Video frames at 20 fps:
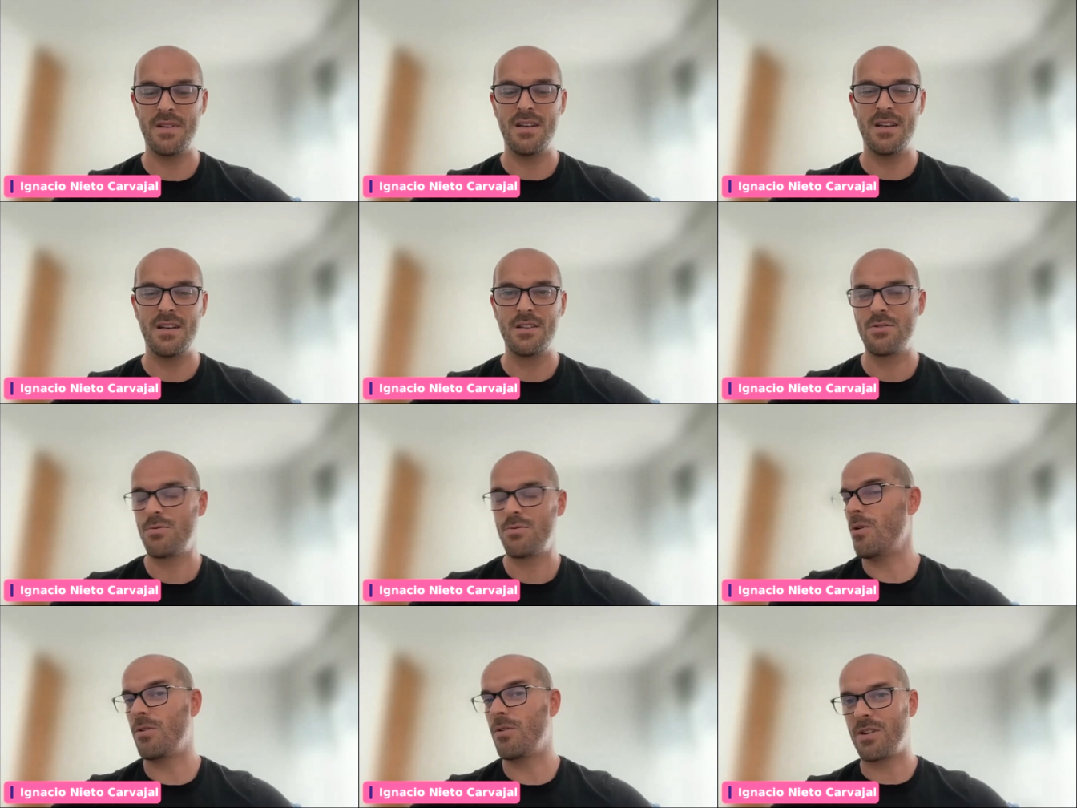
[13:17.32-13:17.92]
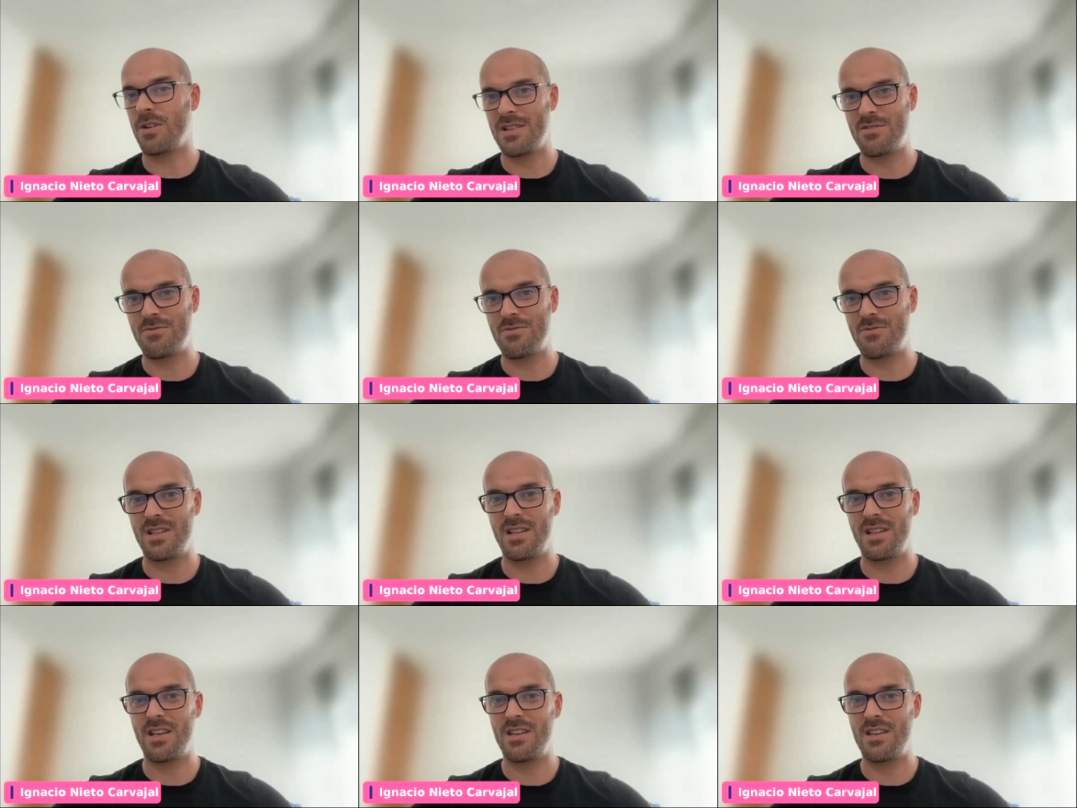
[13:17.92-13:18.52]
So all countries
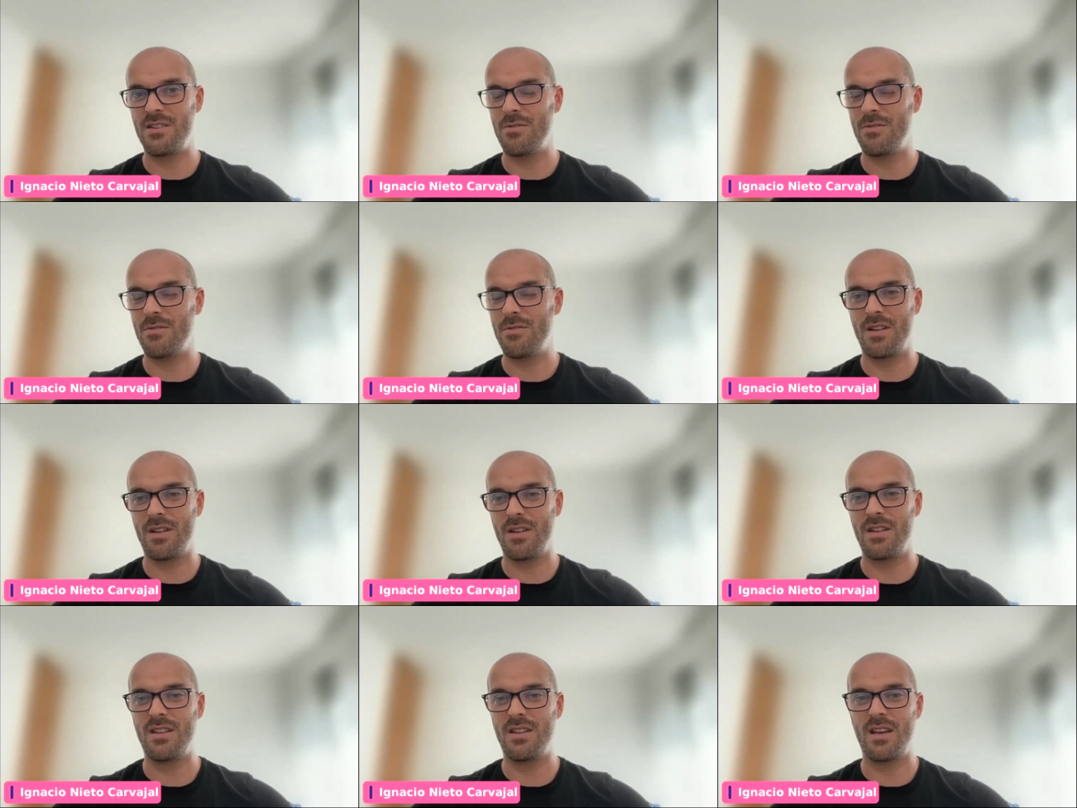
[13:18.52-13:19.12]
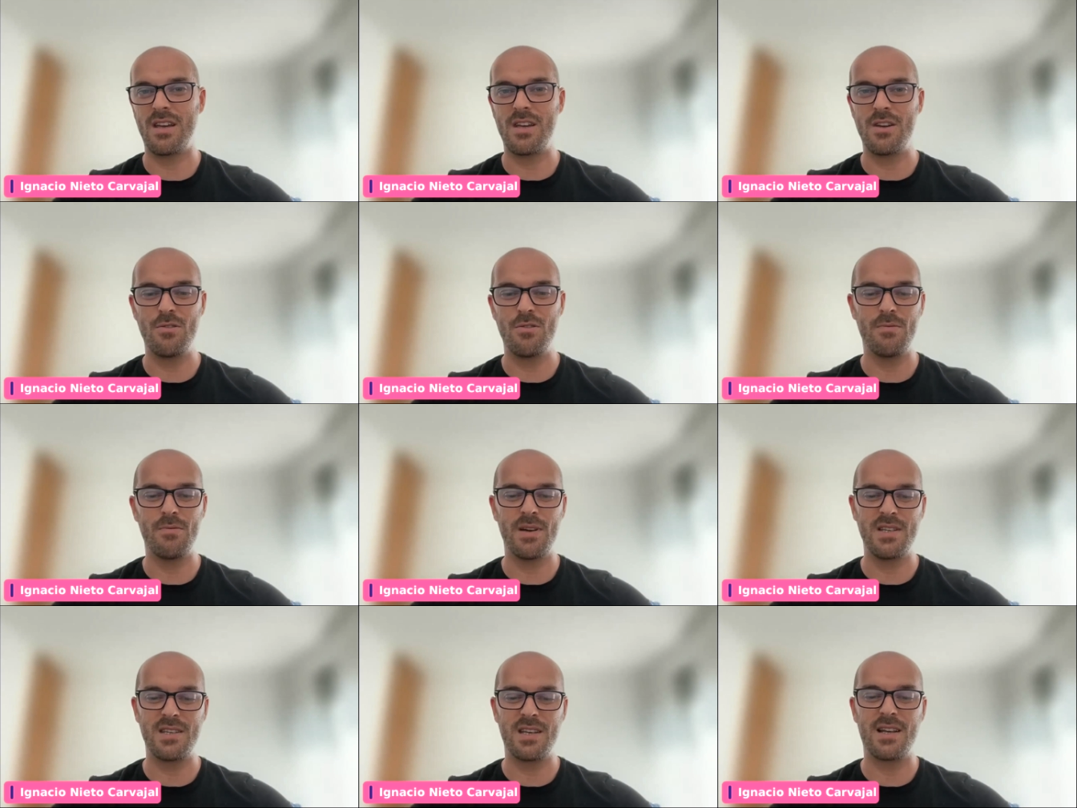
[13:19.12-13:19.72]
in the EU
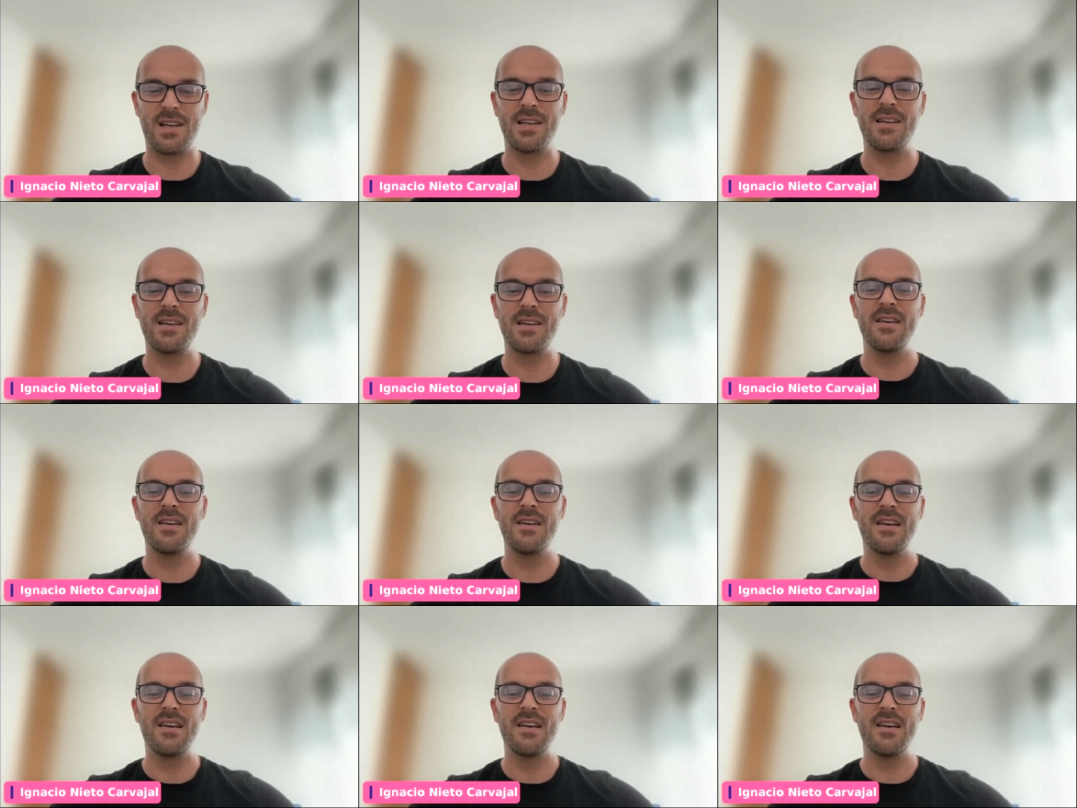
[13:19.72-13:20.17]
basically,